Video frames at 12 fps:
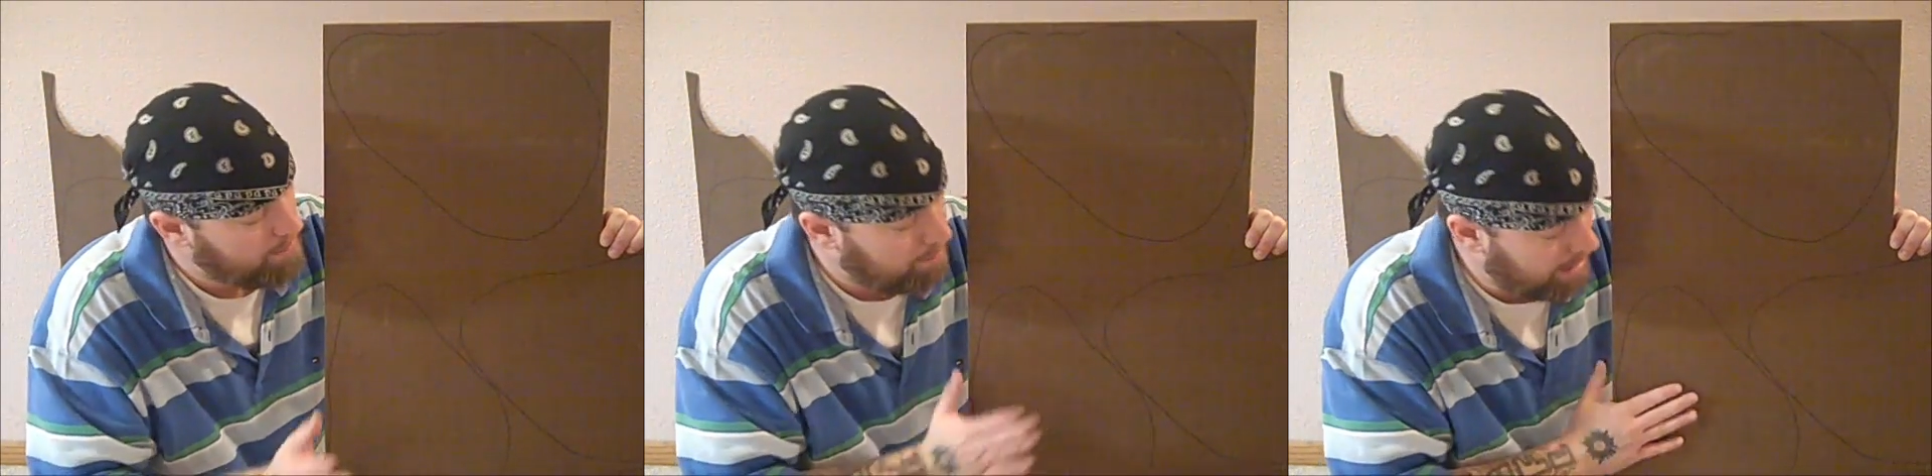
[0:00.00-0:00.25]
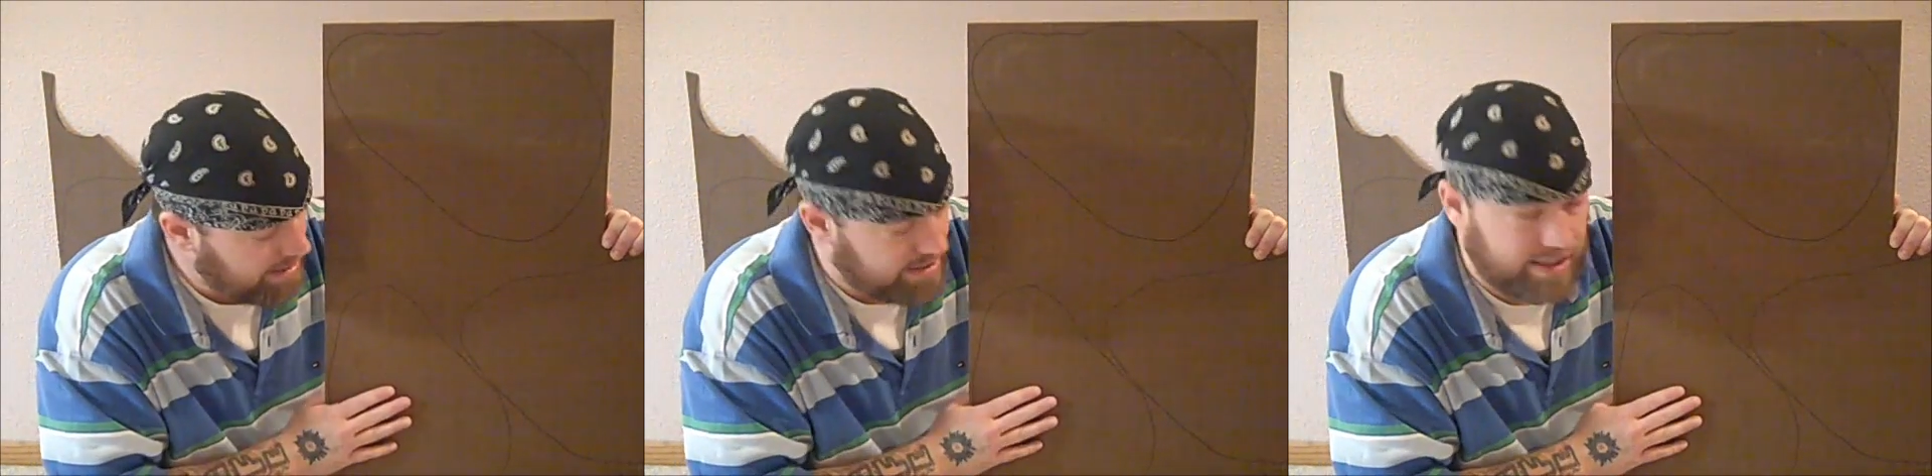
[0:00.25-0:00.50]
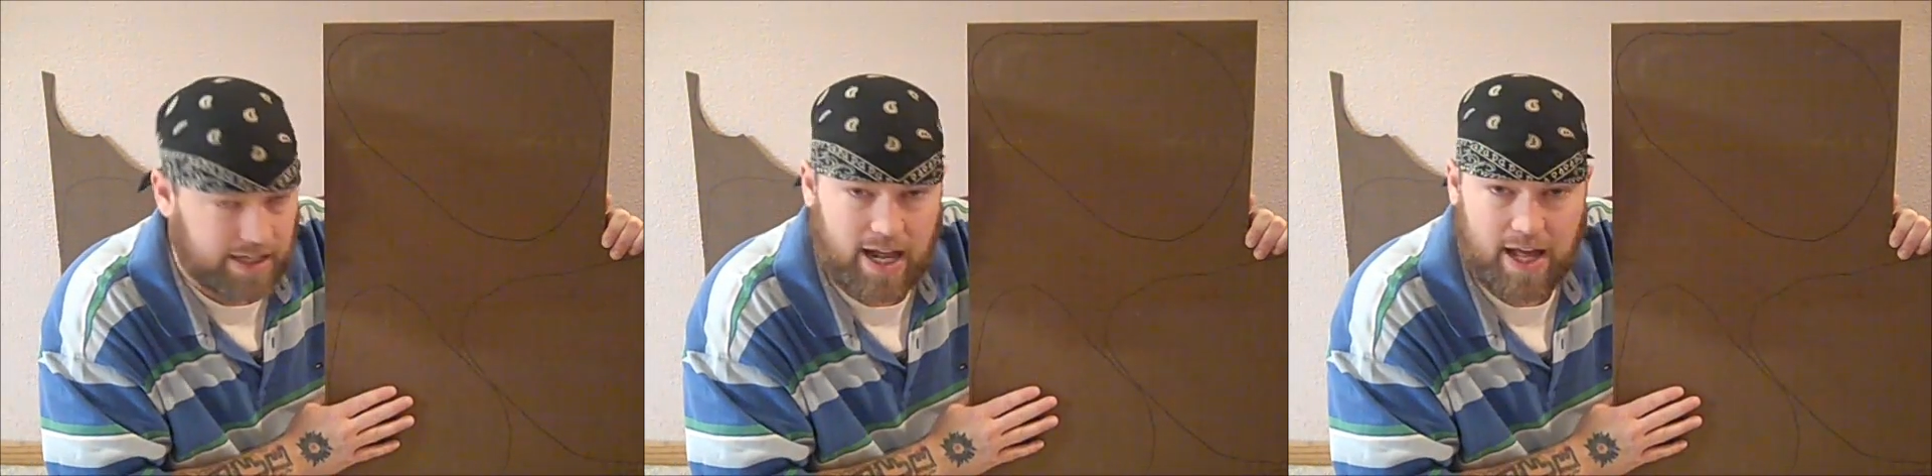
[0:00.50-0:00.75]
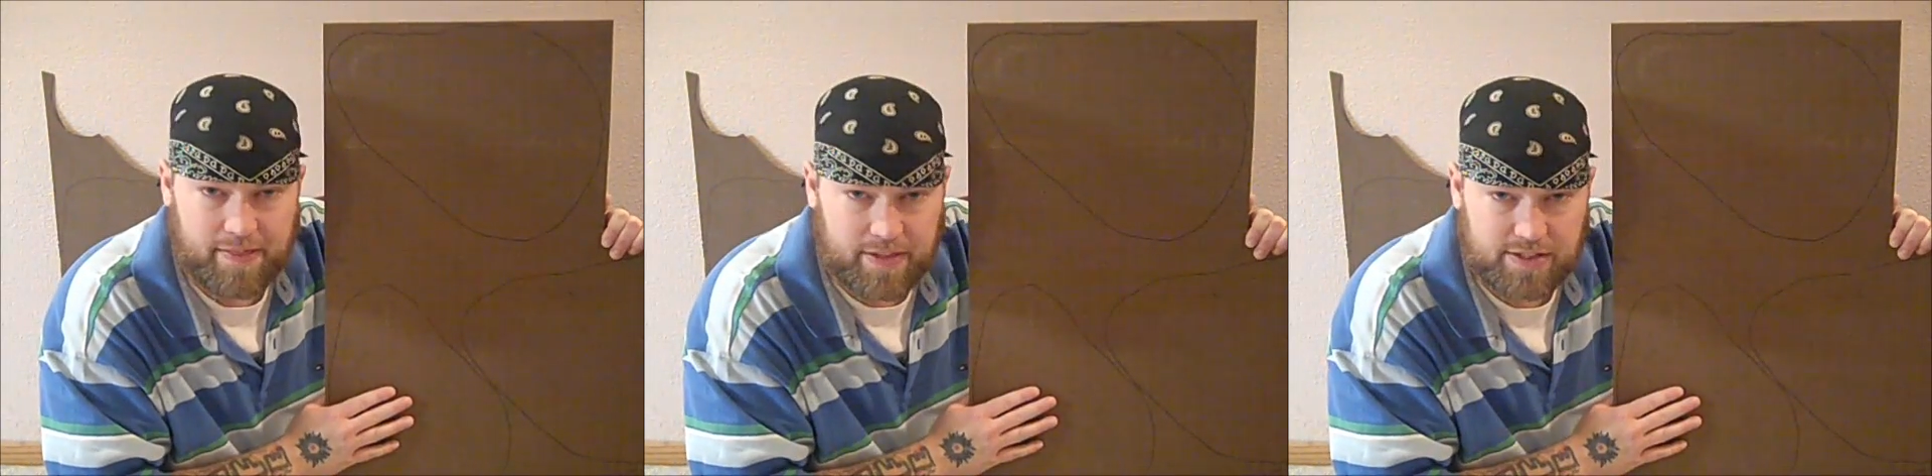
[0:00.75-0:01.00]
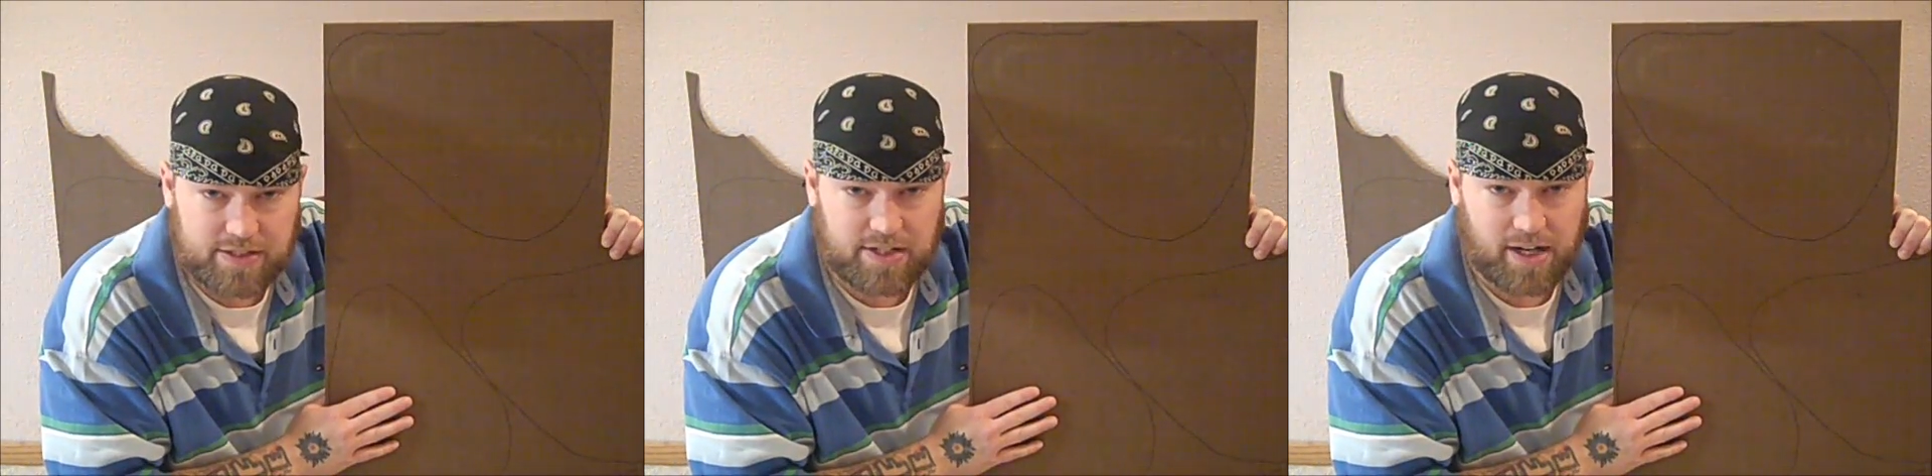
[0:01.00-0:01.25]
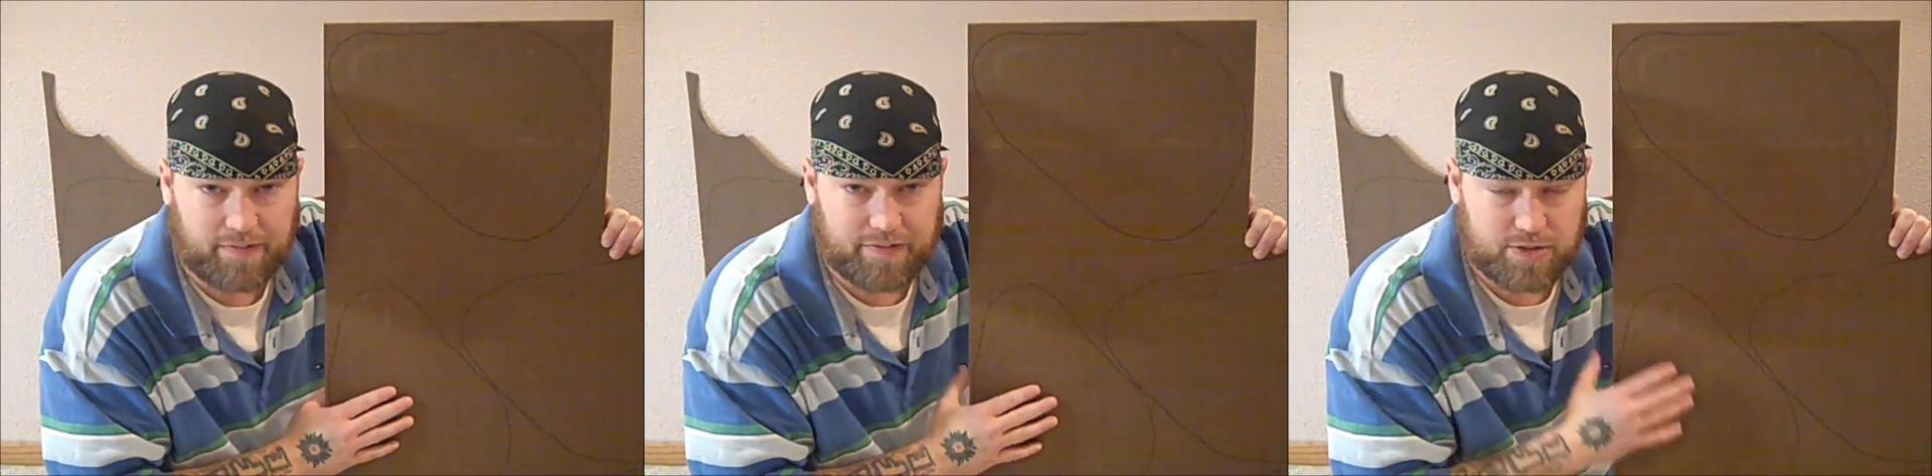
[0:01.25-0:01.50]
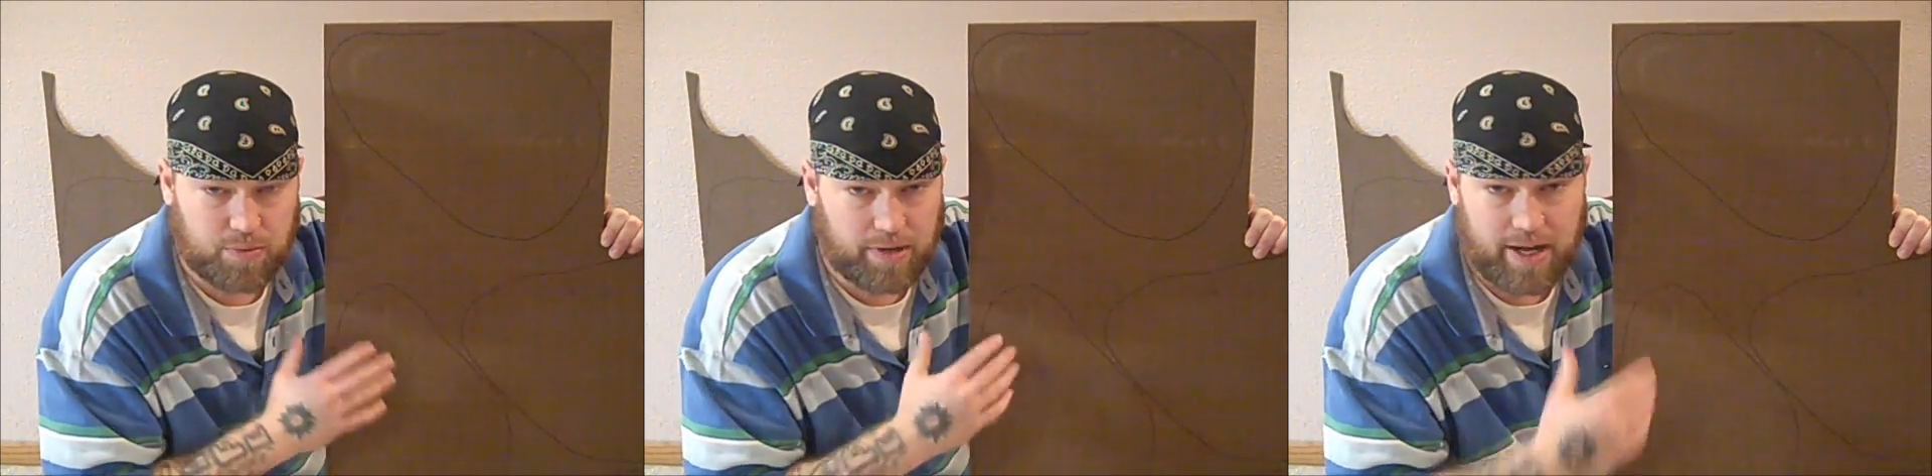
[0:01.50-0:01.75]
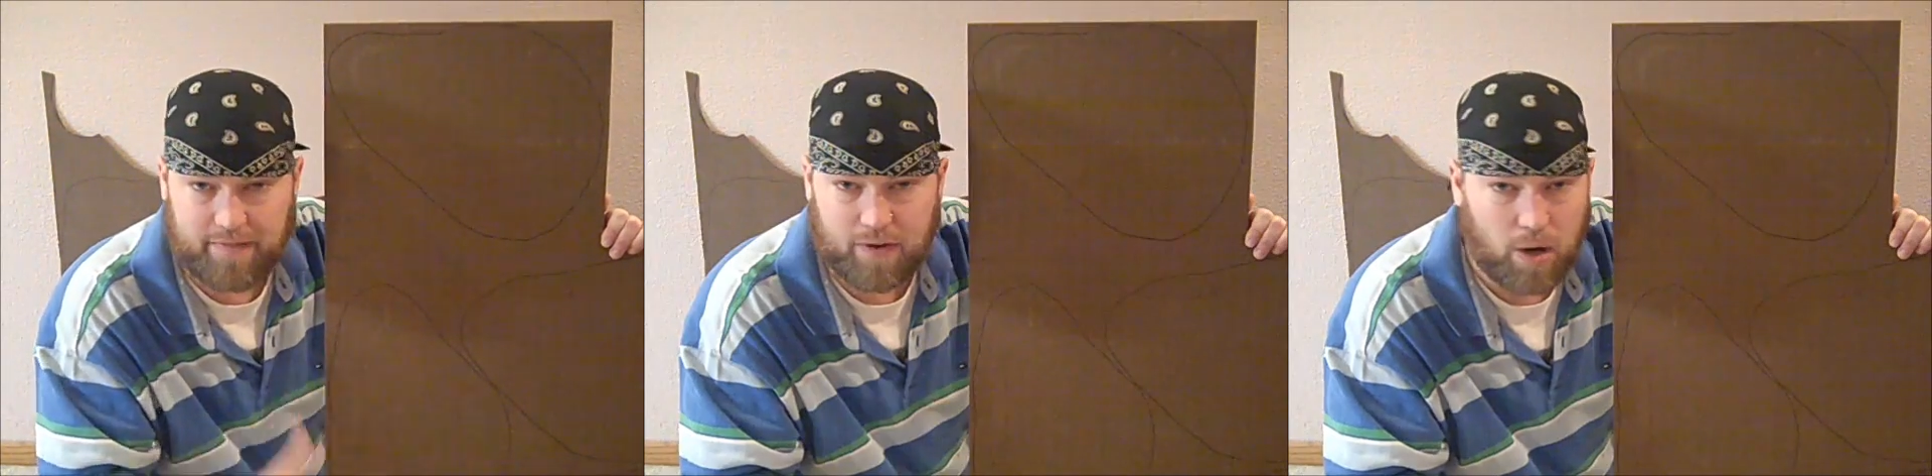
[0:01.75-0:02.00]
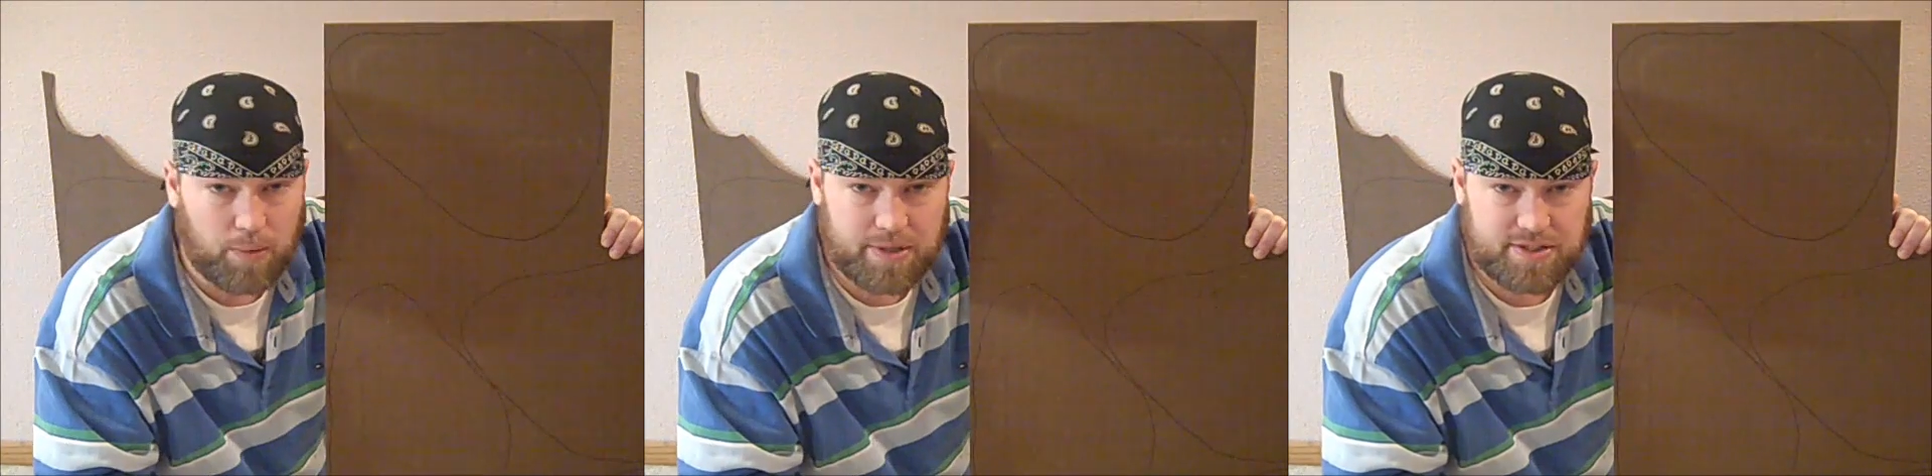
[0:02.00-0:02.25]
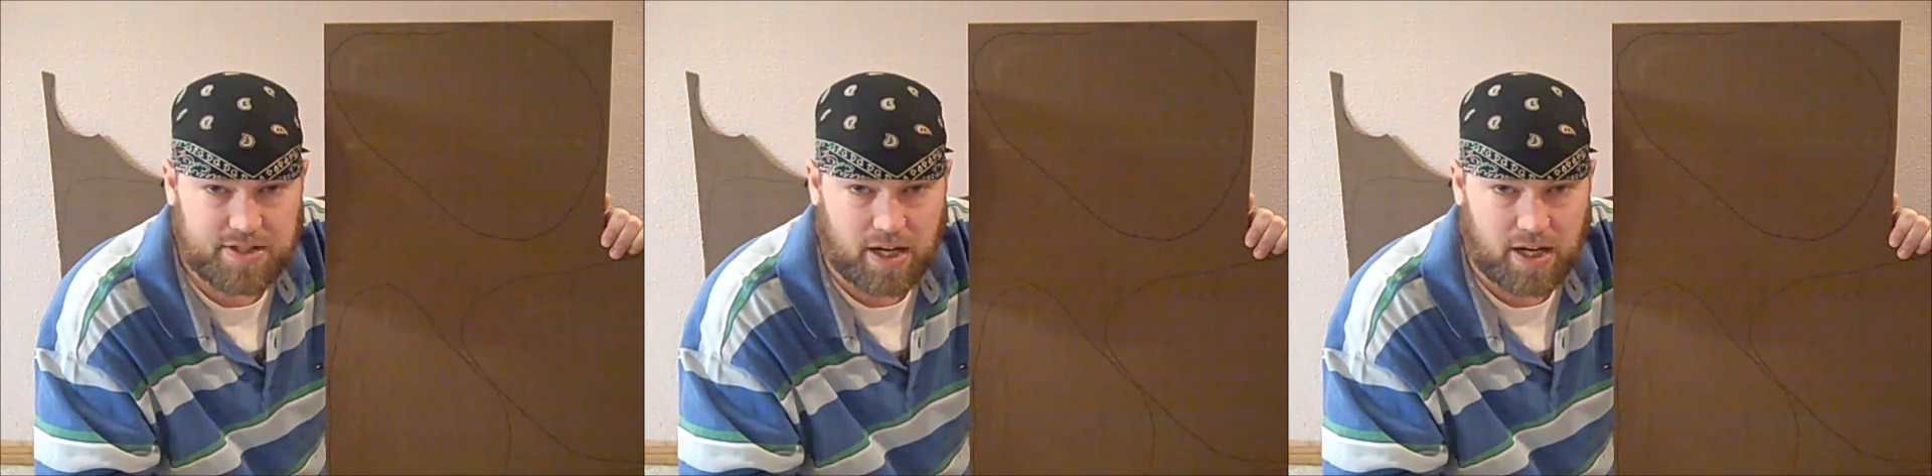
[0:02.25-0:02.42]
Basing it on this stuff is what I've always